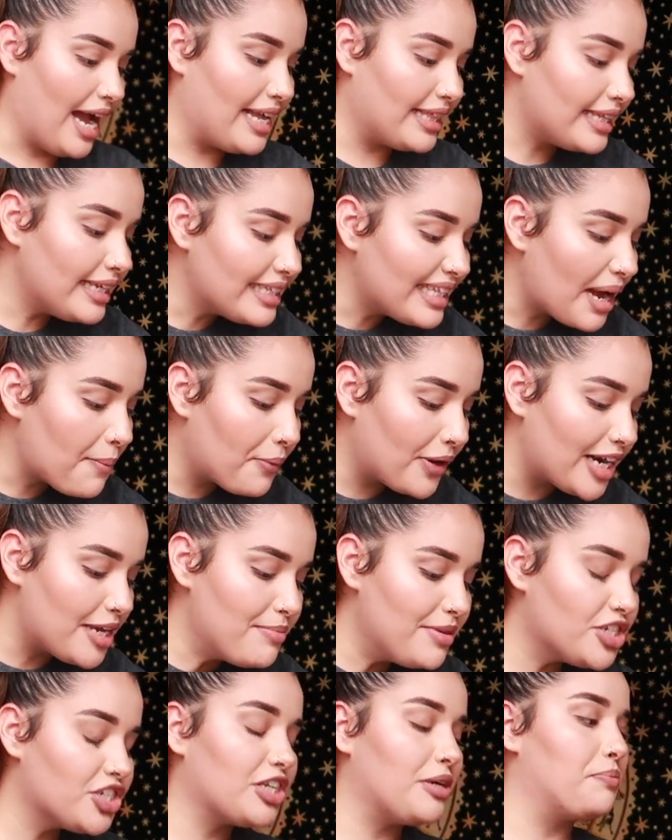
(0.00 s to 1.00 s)
I think that pretty
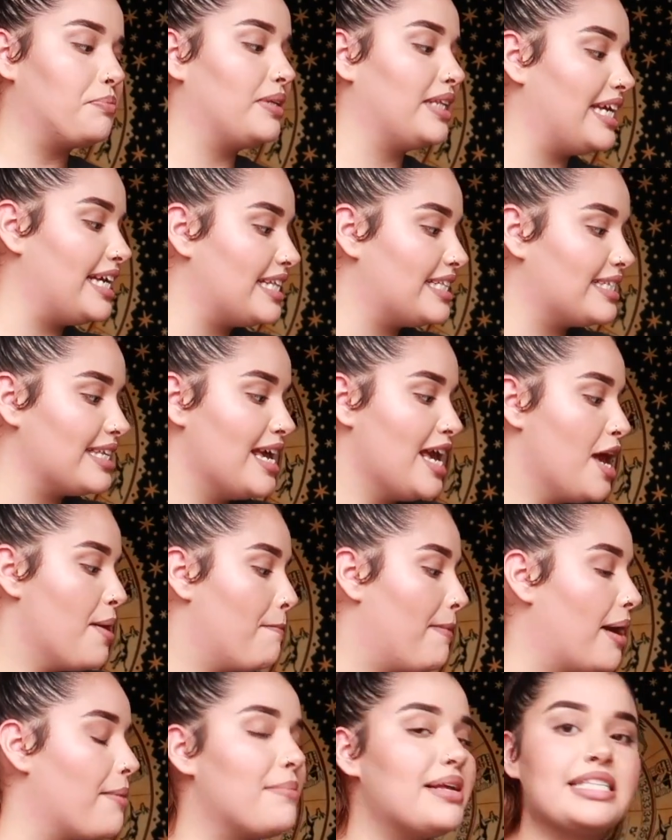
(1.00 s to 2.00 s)
much completes
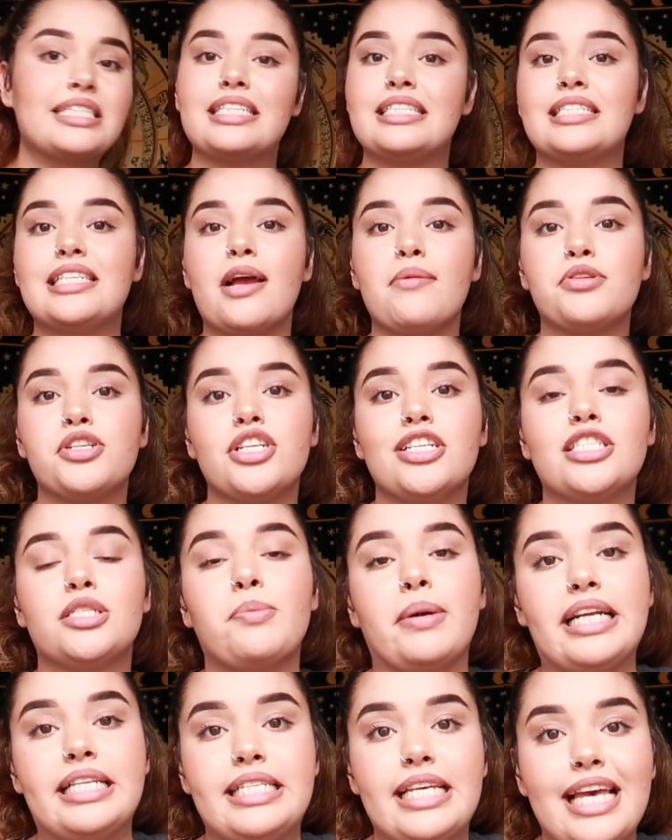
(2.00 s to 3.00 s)
my misconceptions,
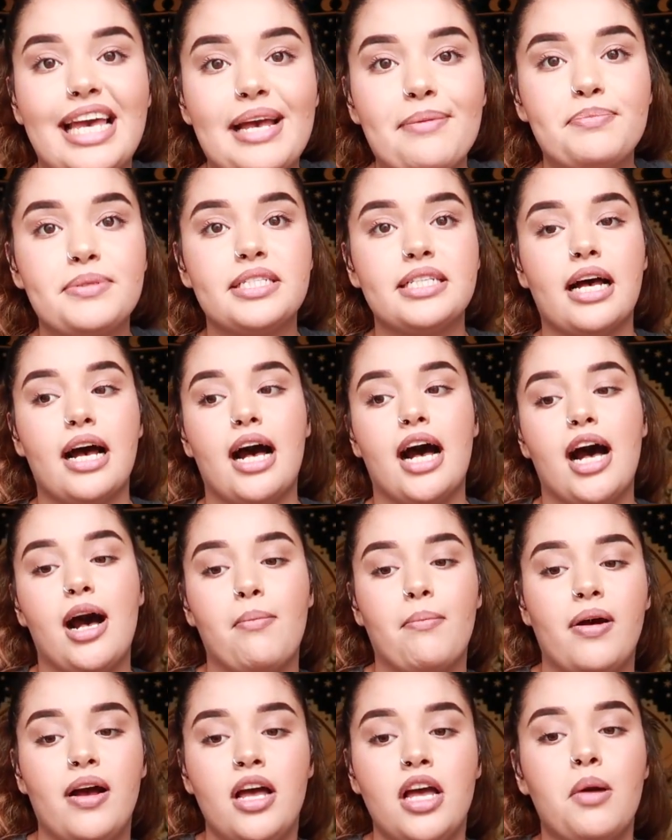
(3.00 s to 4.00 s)
my tips.
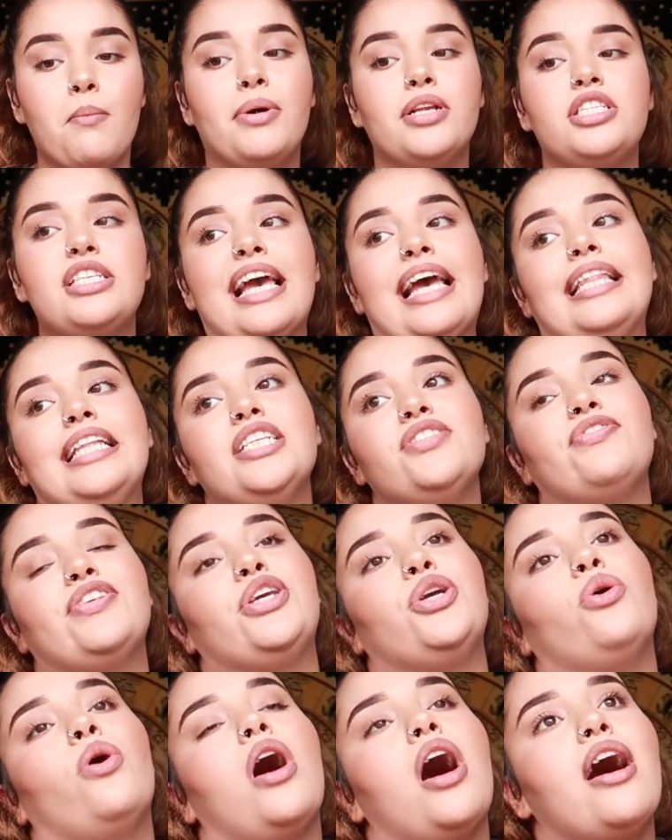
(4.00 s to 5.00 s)
But to end this
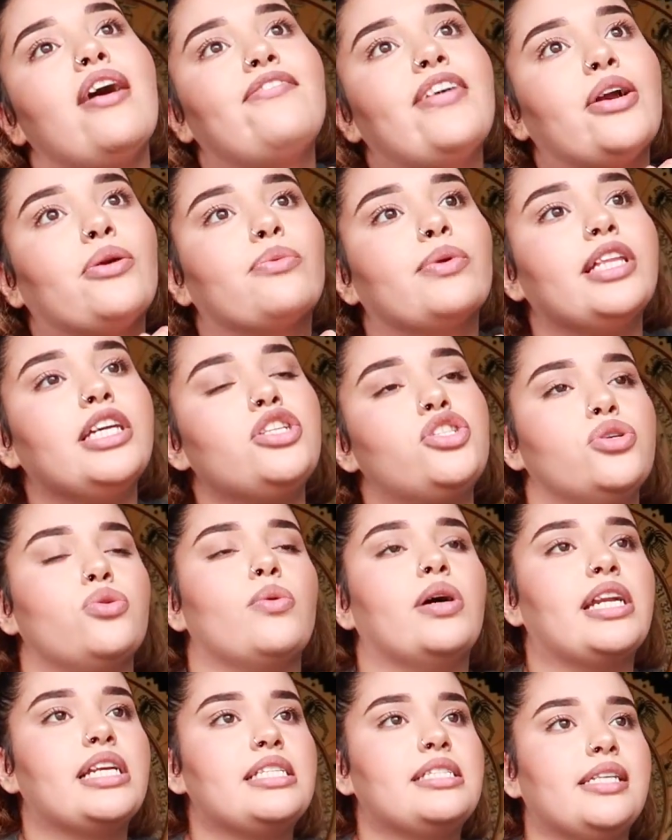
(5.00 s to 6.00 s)
video off, I really do
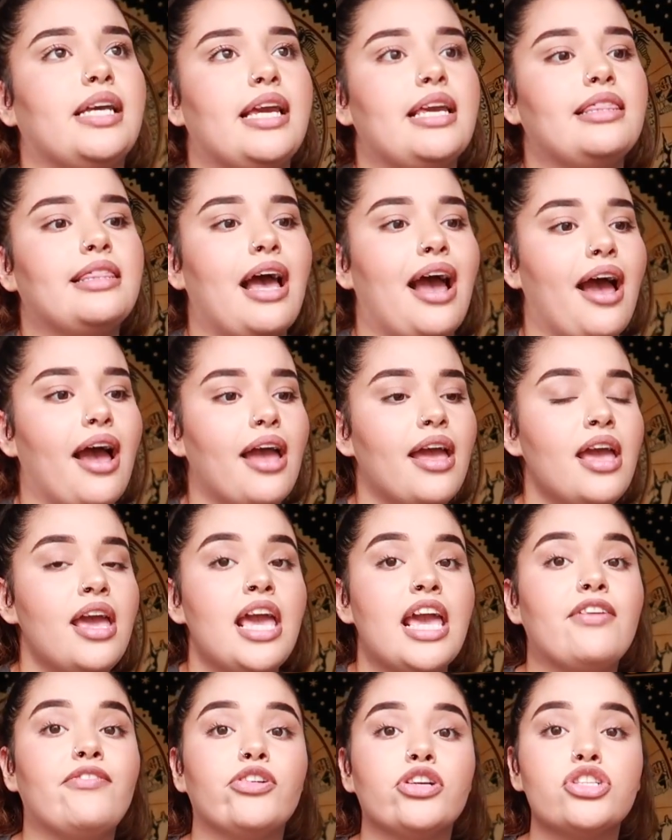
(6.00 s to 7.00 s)
want to say that
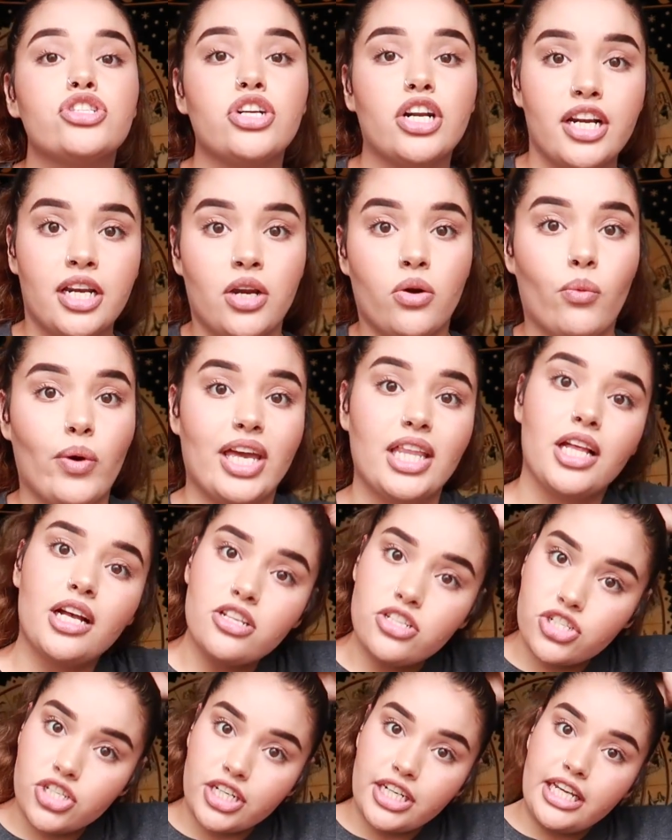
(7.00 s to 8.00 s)
if you're starting a weight
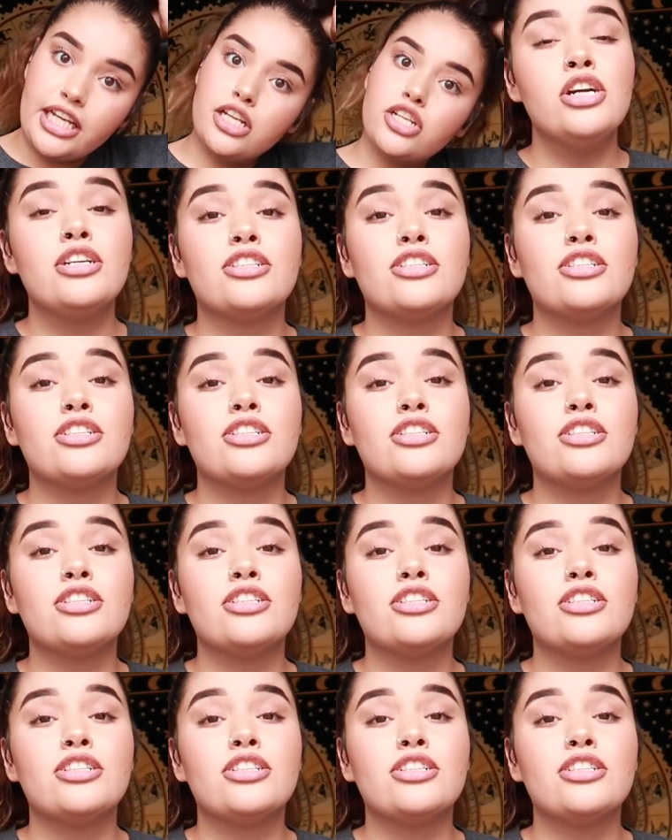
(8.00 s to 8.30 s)
loss journey,